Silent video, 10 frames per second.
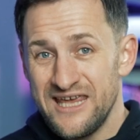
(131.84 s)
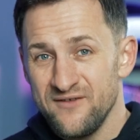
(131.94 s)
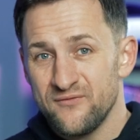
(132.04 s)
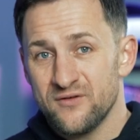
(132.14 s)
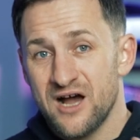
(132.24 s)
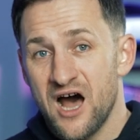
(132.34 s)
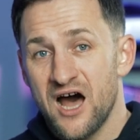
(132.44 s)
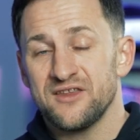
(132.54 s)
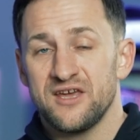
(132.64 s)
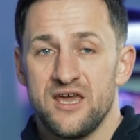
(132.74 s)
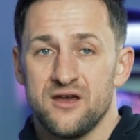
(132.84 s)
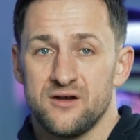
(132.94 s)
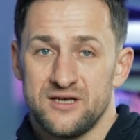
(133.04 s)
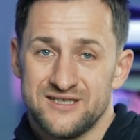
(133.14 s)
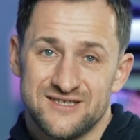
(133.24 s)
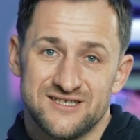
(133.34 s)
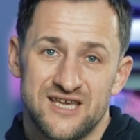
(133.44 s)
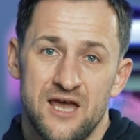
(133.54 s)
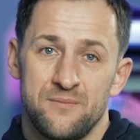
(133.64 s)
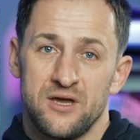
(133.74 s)
If hot air is
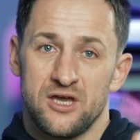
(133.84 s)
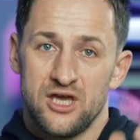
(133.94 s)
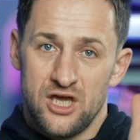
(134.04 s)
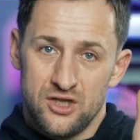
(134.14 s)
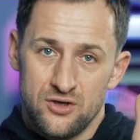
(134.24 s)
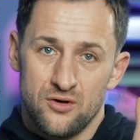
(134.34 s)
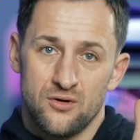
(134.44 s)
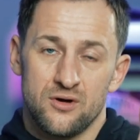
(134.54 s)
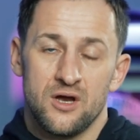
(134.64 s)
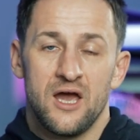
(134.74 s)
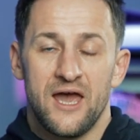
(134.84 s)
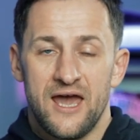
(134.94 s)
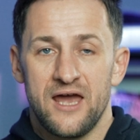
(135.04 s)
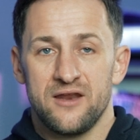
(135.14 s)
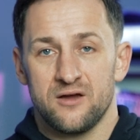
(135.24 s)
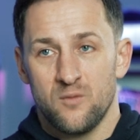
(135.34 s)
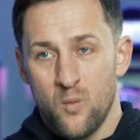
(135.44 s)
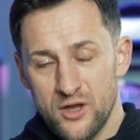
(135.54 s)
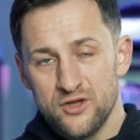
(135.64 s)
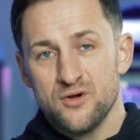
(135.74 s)
escaping in your attic
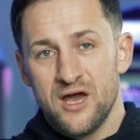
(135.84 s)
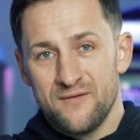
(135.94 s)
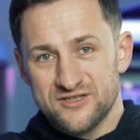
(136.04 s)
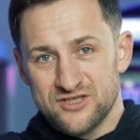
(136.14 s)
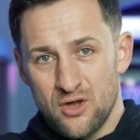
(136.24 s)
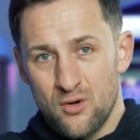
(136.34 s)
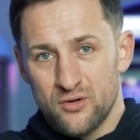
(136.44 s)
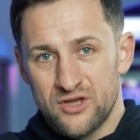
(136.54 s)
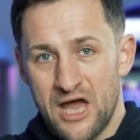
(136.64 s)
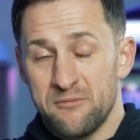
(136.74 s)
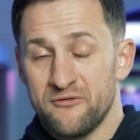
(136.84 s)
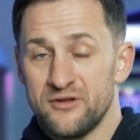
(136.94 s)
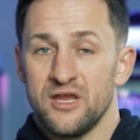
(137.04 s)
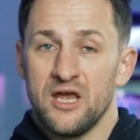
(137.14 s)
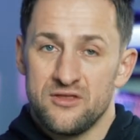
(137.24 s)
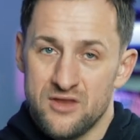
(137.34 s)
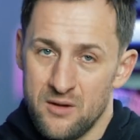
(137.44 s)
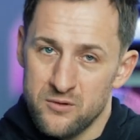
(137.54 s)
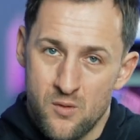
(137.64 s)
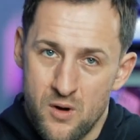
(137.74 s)
when you have a snow on top of it,
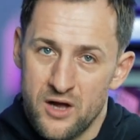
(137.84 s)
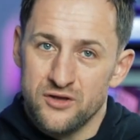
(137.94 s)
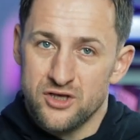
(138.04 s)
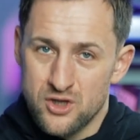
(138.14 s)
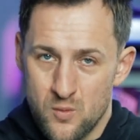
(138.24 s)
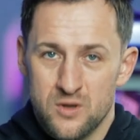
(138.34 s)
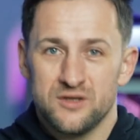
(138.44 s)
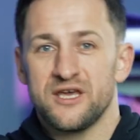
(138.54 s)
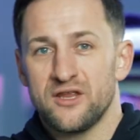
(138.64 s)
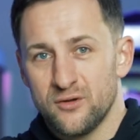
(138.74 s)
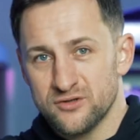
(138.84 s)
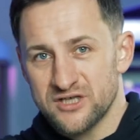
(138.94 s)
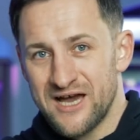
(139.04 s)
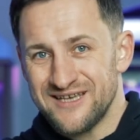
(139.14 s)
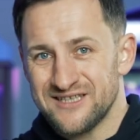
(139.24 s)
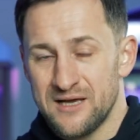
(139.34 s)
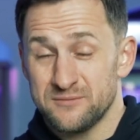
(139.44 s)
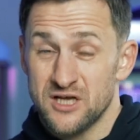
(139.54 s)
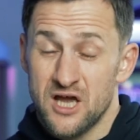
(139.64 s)
number one, you will get those ice dams.